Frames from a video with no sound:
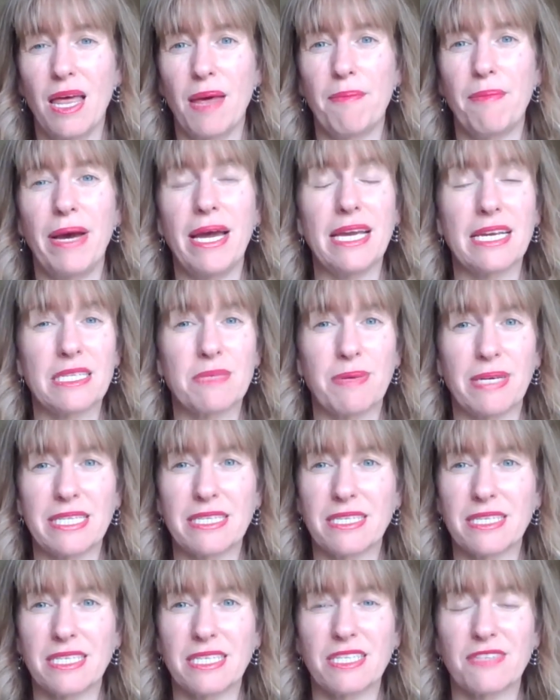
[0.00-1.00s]
My
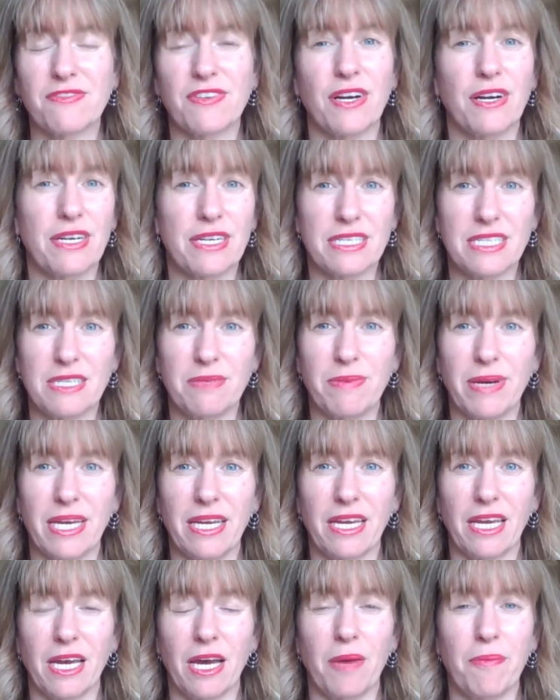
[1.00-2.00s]
expenses far exceed my
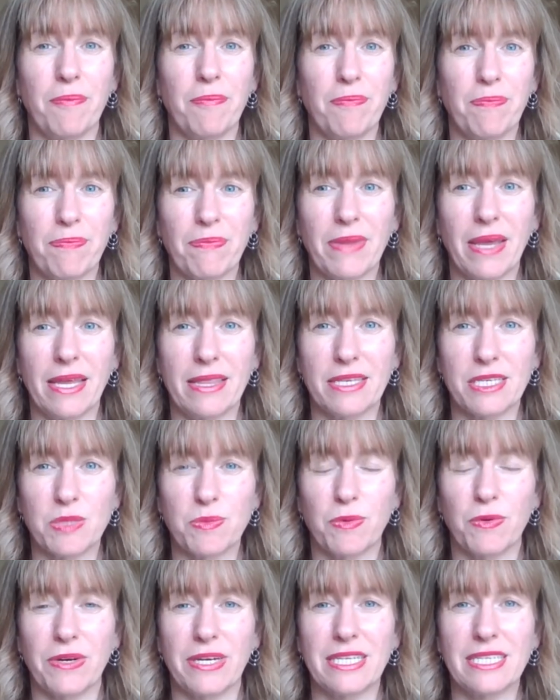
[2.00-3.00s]
income at this
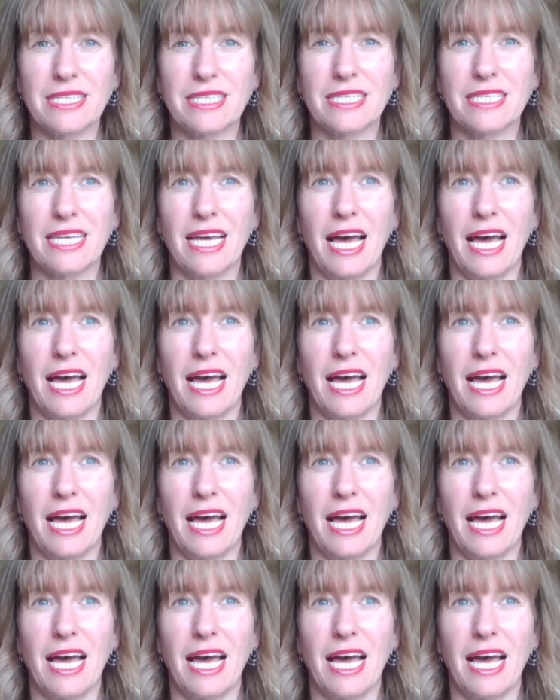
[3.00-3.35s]
point.